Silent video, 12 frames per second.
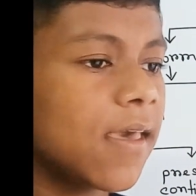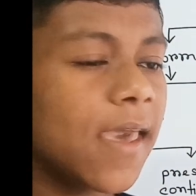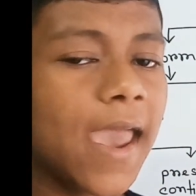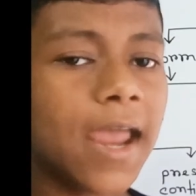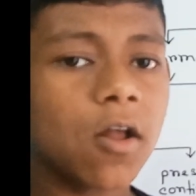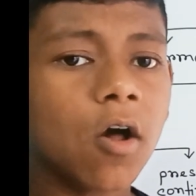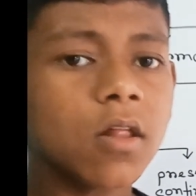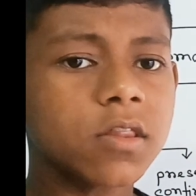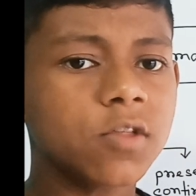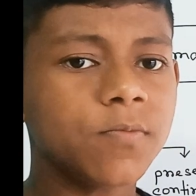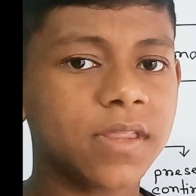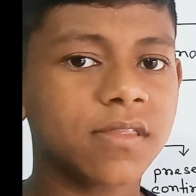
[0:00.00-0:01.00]
And also
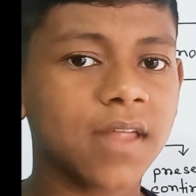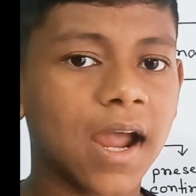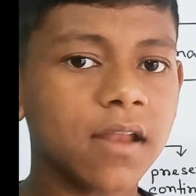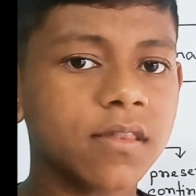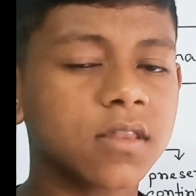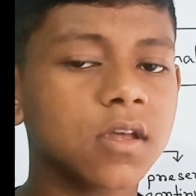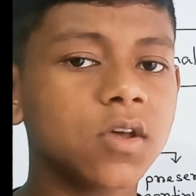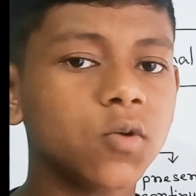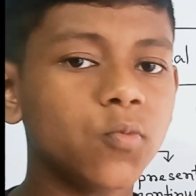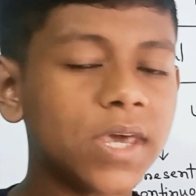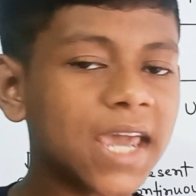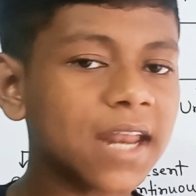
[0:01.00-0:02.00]
besides,
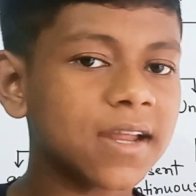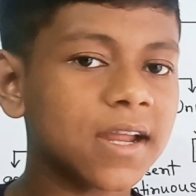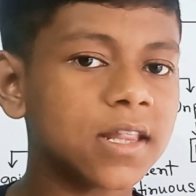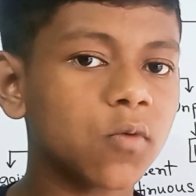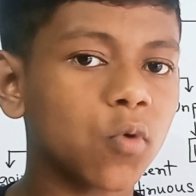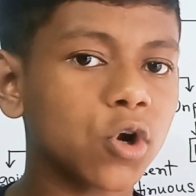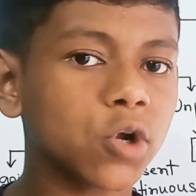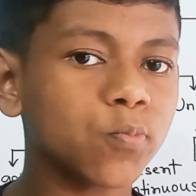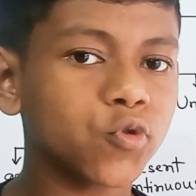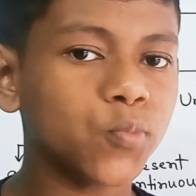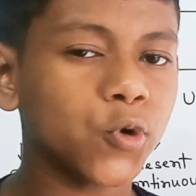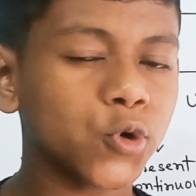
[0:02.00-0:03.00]
we can get the word of
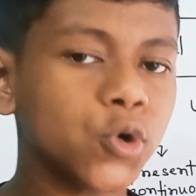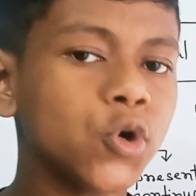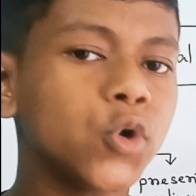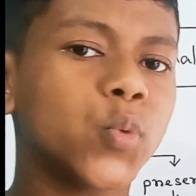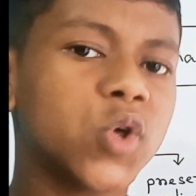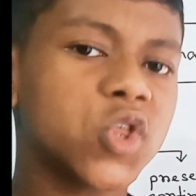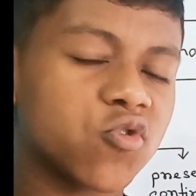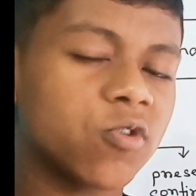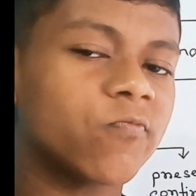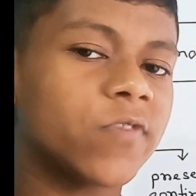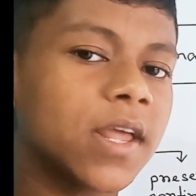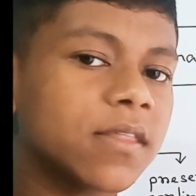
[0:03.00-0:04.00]
tomorrow, which
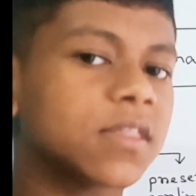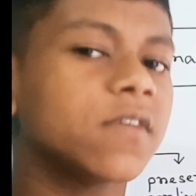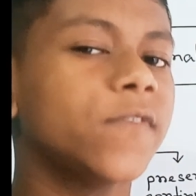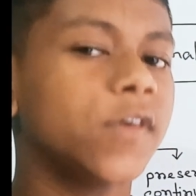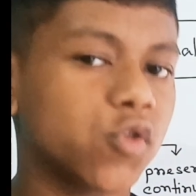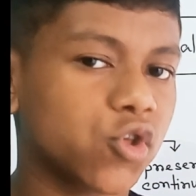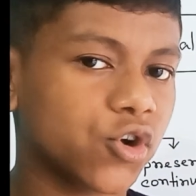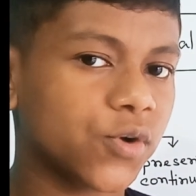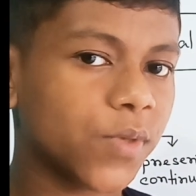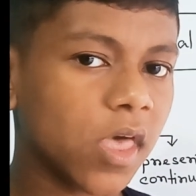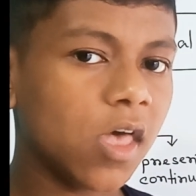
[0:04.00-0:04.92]
reflects the future.